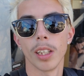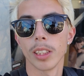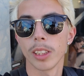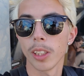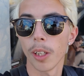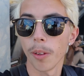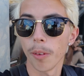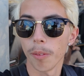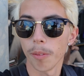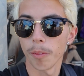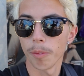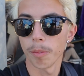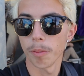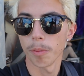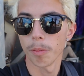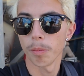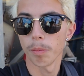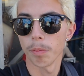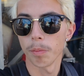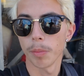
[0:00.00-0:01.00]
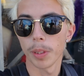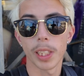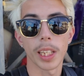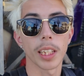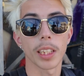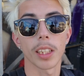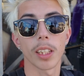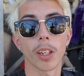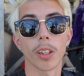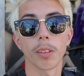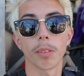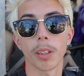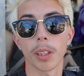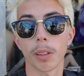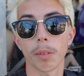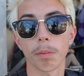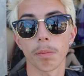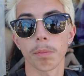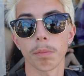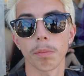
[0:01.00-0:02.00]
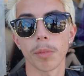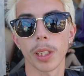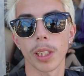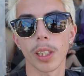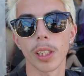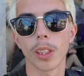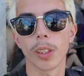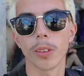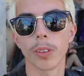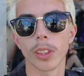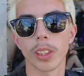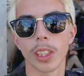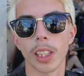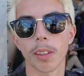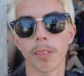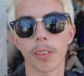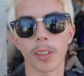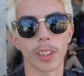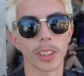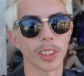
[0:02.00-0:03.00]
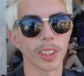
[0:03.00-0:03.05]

So, but that concludes the day for us.